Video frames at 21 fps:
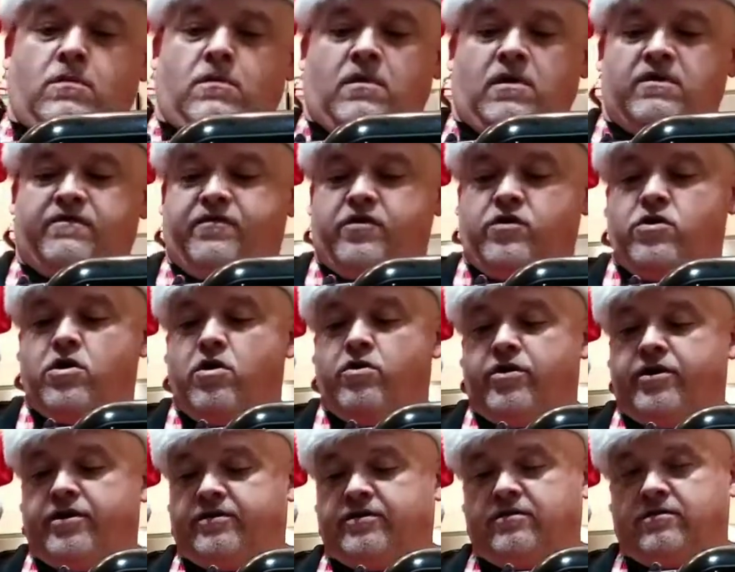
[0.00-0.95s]
If you
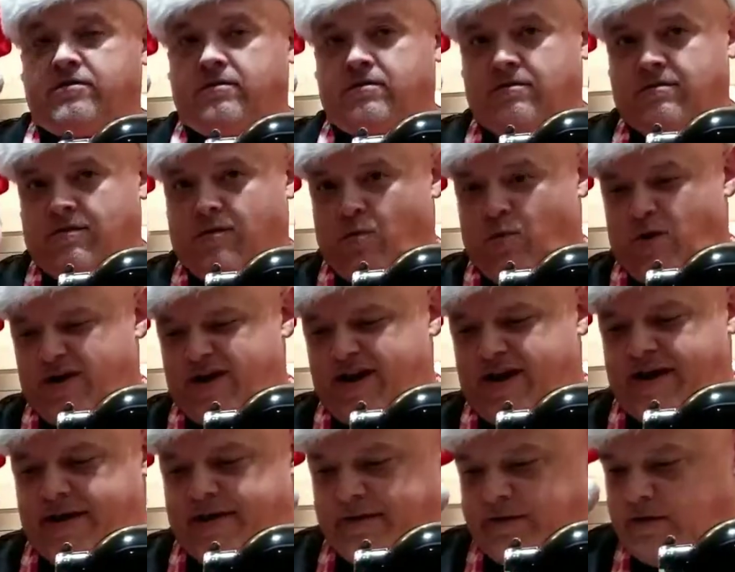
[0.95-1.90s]
notice, 1
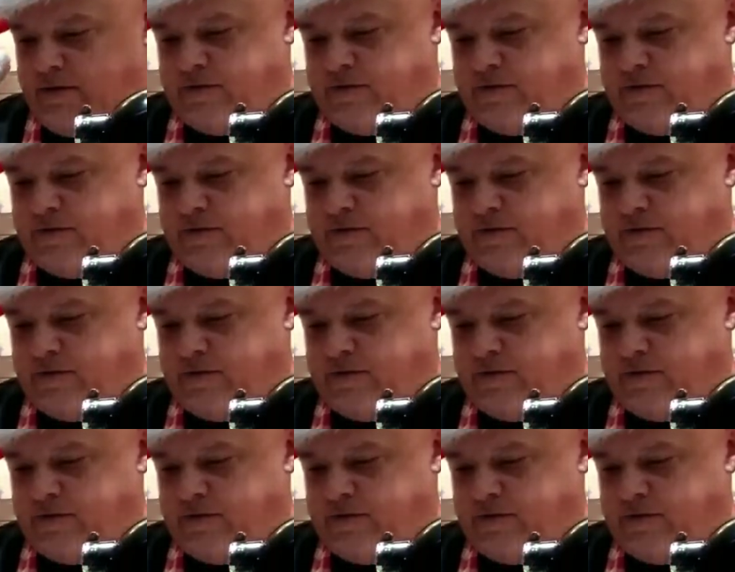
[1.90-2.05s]
hand.